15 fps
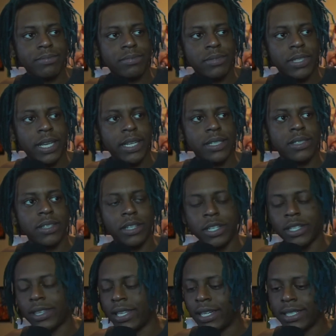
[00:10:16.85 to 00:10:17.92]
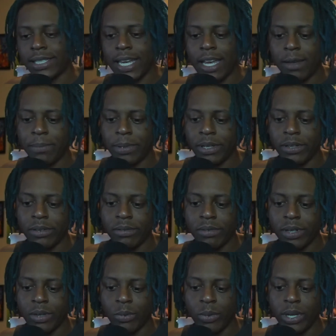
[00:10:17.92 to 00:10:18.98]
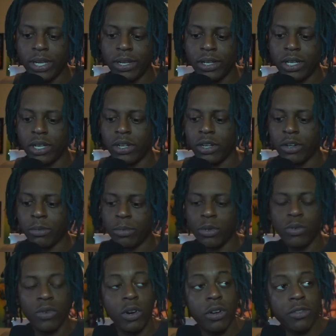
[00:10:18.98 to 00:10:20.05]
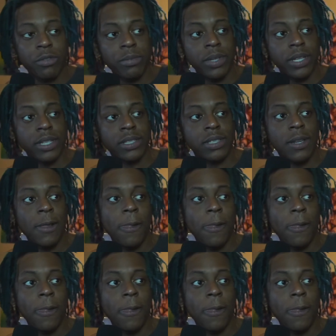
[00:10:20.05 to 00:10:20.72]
good things happen, and we can, you know, move on from this.